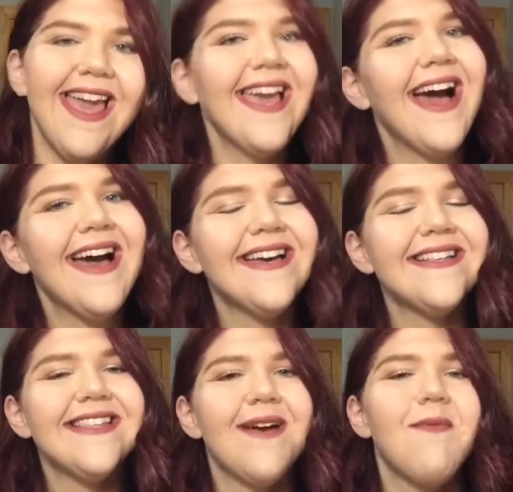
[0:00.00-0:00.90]
Hey
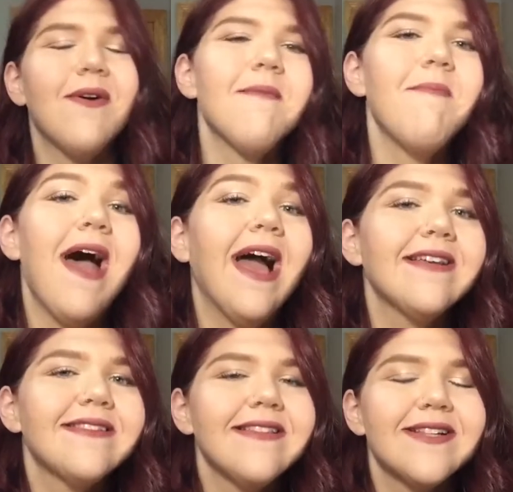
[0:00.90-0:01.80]
guys, and welcome
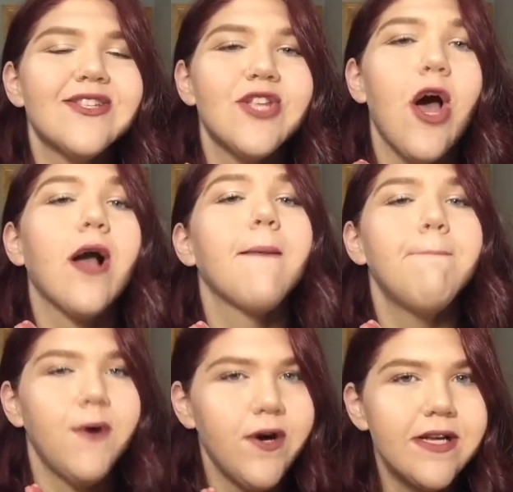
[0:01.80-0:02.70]
back to Let's Talk
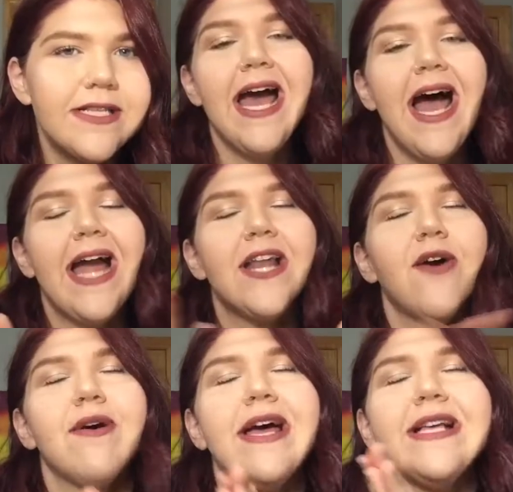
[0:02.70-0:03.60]
Books. I
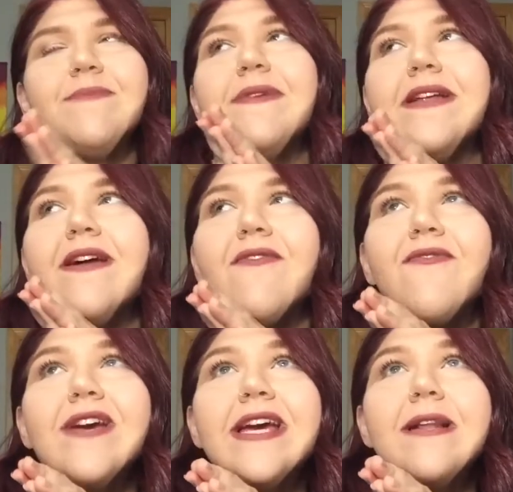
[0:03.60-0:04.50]
know it has been a
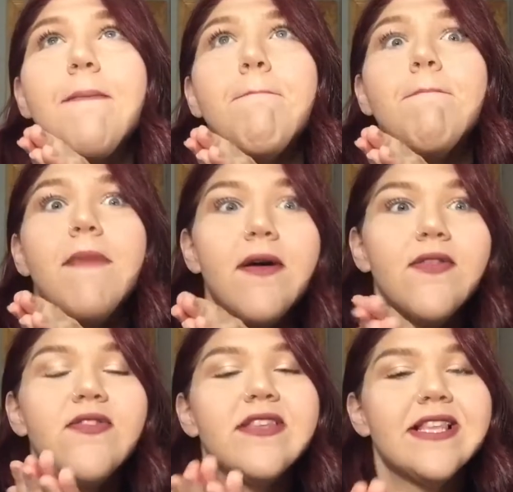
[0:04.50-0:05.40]
freaking
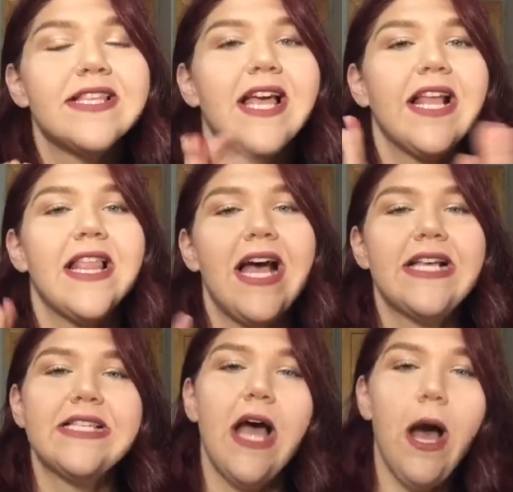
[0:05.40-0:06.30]
month since I
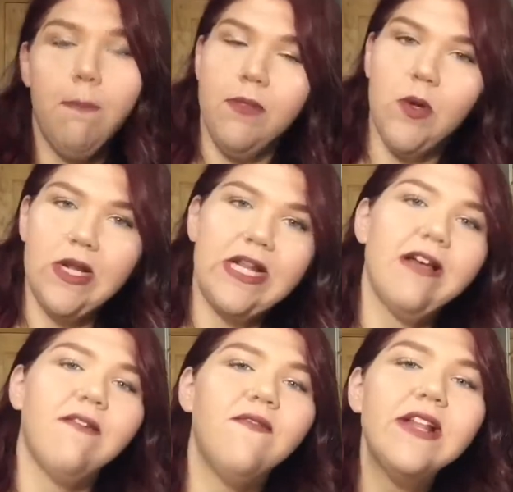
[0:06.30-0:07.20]
last uploaded
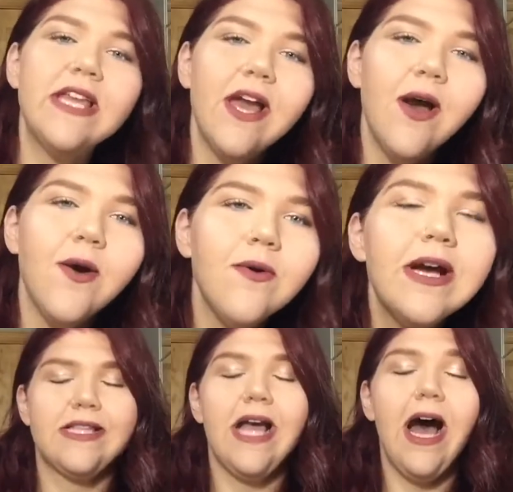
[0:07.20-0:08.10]
a video.
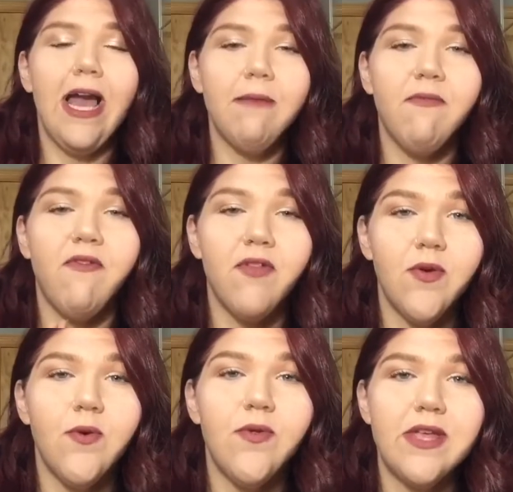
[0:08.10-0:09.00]
Time
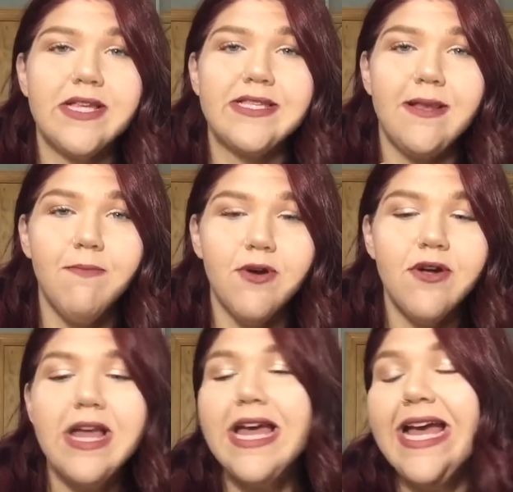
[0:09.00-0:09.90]
flew this
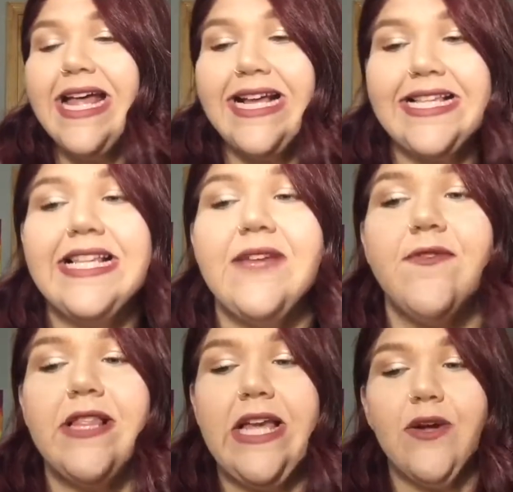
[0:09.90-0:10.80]
summer. Didn't
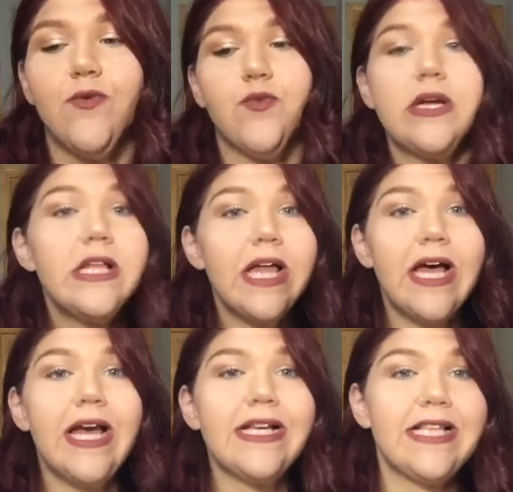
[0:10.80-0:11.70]
even like
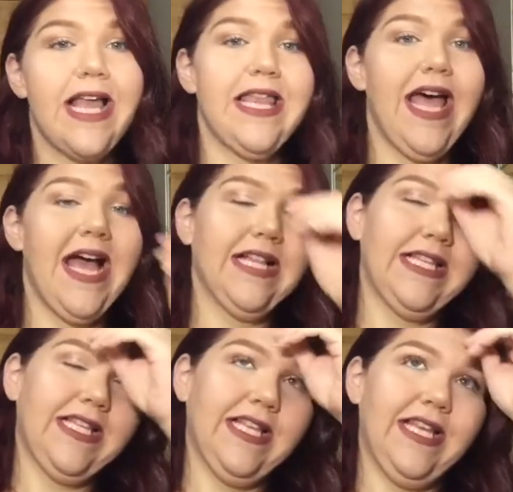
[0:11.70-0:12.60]
realize that
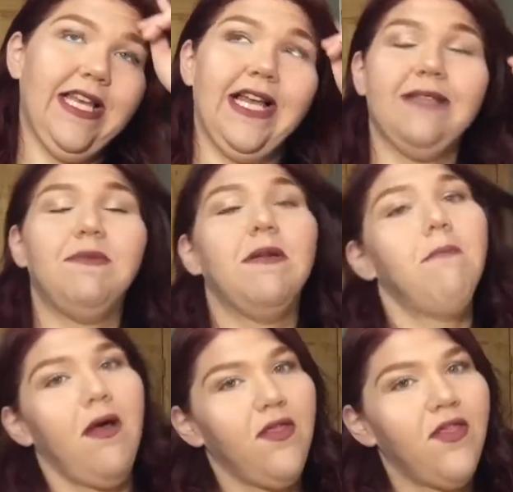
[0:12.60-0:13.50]
it has been a
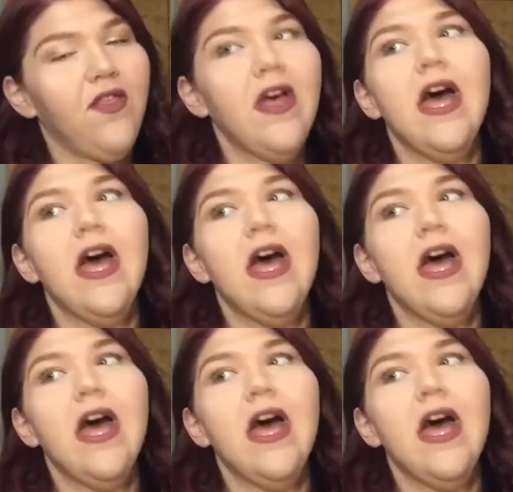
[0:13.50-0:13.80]
month.